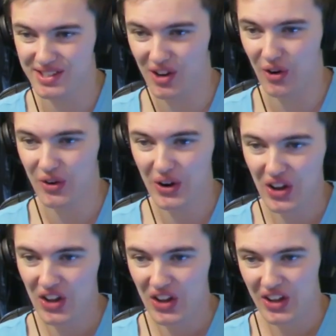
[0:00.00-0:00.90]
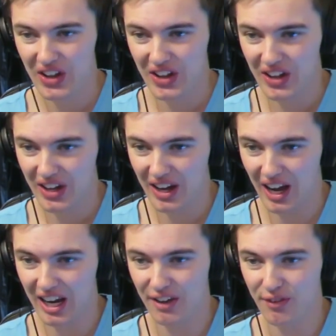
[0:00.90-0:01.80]
go.
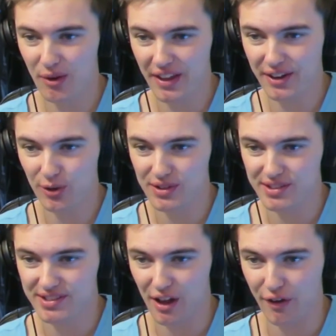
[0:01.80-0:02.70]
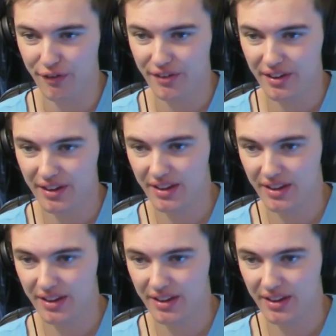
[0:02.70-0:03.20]
I love it when they do this stuff.